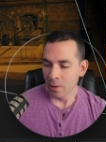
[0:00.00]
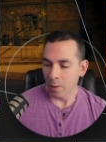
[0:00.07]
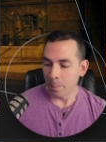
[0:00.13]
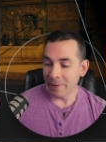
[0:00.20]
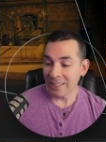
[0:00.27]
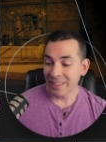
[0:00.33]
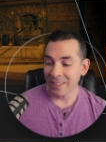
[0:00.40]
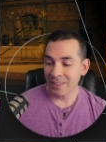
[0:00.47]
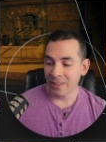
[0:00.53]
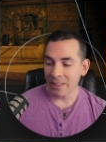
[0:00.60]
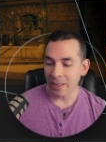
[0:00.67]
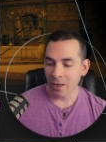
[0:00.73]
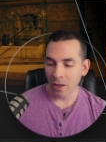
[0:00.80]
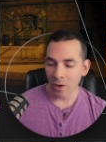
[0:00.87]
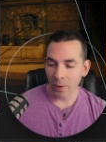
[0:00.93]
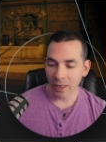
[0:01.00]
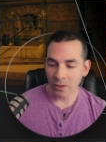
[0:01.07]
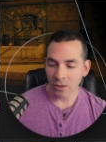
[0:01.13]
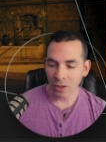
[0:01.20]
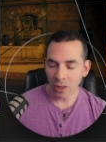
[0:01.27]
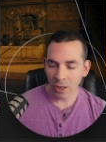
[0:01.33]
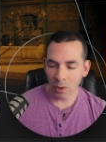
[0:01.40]
The BCC
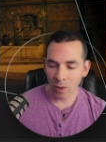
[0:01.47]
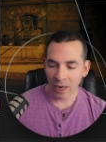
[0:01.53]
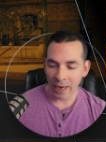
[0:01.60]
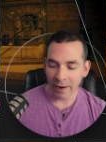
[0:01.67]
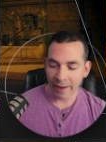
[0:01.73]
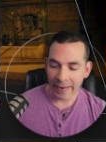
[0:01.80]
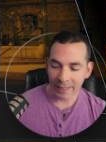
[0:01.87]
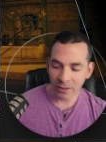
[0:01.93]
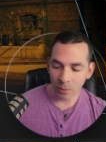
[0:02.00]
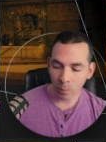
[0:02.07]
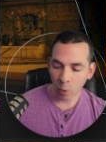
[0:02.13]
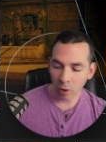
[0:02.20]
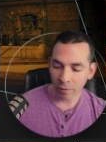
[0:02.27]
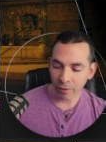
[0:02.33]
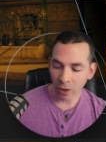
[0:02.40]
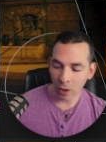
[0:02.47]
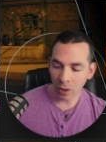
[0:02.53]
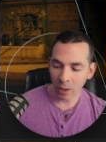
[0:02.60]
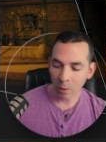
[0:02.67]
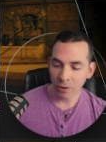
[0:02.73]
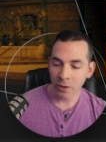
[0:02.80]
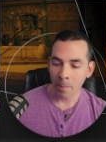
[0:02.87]
colorized glow kind of adds a more of a
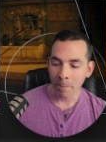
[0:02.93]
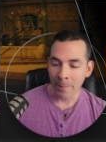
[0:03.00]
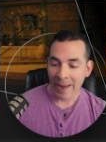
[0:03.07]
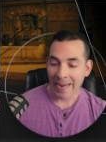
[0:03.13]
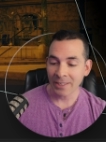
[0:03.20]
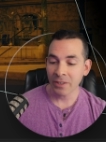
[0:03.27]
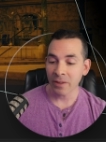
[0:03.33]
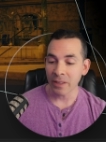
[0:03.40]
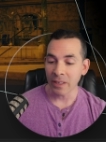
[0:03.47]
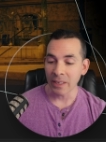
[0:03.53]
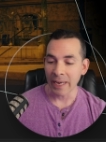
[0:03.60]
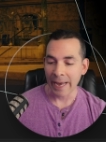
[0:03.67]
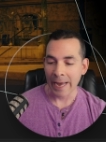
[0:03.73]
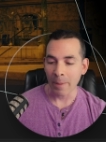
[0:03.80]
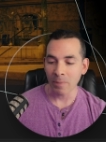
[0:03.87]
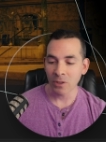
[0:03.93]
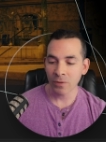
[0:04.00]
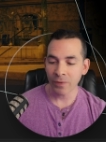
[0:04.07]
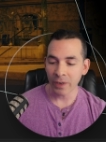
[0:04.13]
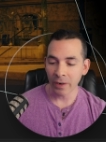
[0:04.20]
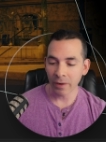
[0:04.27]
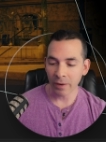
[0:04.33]
glow to match the
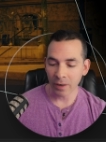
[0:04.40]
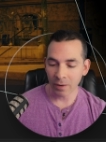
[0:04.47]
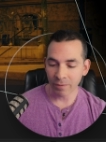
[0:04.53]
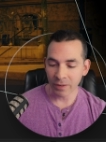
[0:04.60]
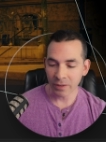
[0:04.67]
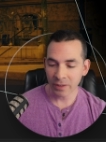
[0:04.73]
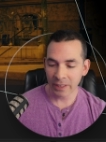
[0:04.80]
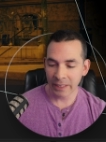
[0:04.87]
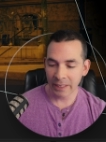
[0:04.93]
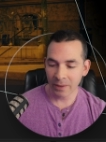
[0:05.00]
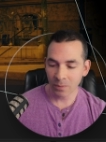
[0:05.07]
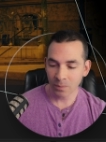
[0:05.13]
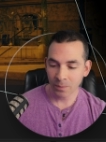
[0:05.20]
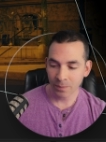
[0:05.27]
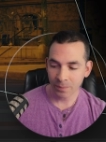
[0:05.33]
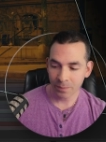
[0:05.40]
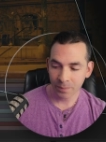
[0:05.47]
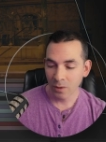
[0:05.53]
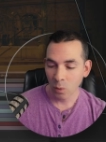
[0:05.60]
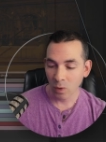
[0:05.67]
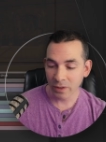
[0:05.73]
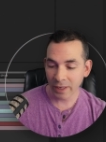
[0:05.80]
atmosphere of the scene.
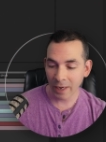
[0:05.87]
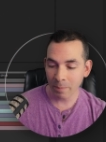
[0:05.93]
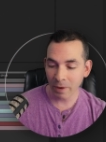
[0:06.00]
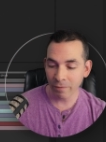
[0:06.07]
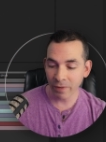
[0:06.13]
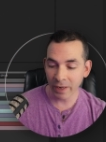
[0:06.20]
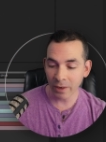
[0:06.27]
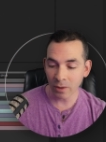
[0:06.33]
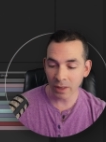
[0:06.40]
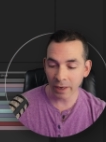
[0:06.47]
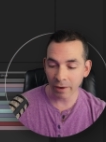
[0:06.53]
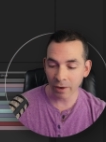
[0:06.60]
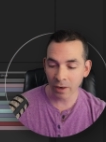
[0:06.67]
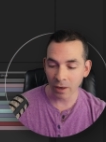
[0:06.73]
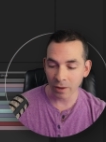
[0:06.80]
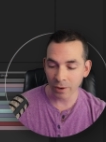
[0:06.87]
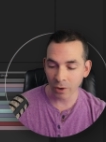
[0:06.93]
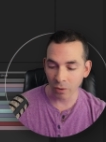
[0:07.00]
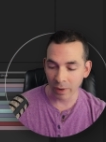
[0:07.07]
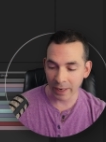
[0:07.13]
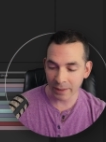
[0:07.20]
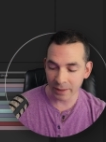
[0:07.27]
Once I have my video layer color
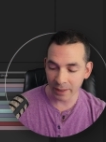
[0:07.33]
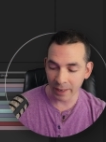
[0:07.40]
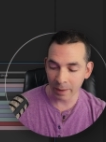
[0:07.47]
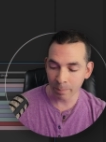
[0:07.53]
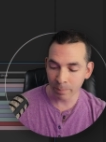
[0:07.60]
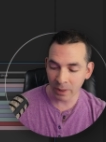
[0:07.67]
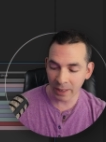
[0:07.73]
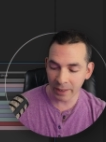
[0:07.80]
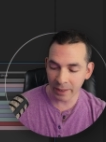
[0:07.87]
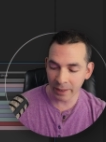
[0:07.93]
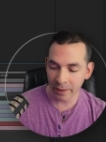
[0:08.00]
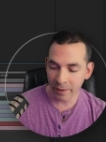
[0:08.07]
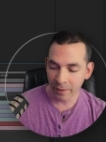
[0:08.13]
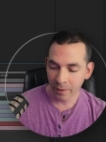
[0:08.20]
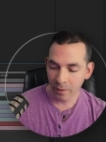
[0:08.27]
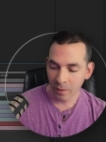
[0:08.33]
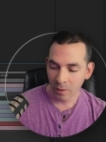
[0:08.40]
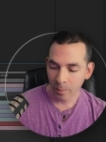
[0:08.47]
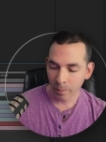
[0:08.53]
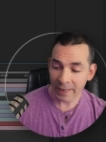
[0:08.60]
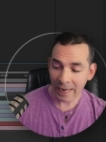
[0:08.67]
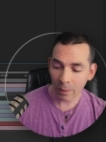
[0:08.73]
corrected and blended,
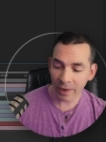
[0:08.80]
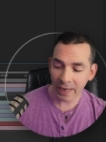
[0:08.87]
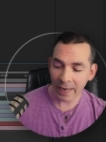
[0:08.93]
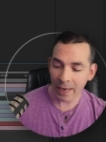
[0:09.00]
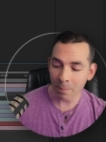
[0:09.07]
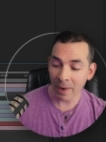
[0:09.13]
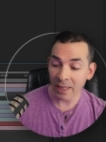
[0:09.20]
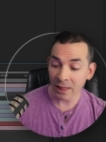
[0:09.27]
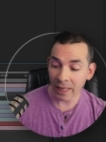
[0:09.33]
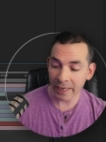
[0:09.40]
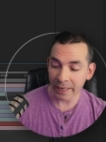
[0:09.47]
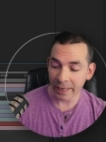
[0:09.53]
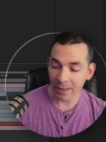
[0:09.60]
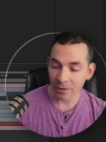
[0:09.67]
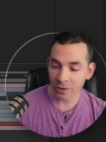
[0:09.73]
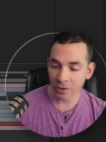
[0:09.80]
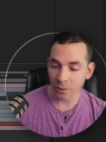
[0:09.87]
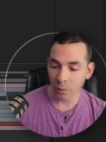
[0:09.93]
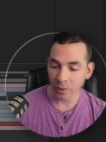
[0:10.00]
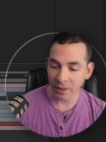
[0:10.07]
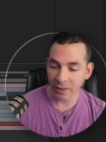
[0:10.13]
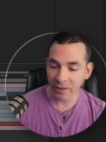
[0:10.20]
now I could add my lighting
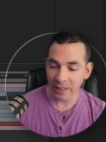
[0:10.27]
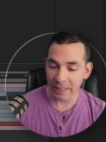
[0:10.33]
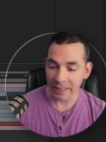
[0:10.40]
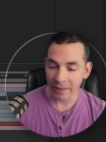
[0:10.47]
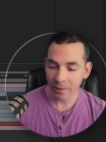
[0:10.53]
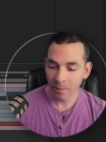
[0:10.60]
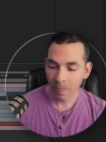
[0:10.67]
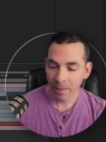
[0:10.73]
to the scene.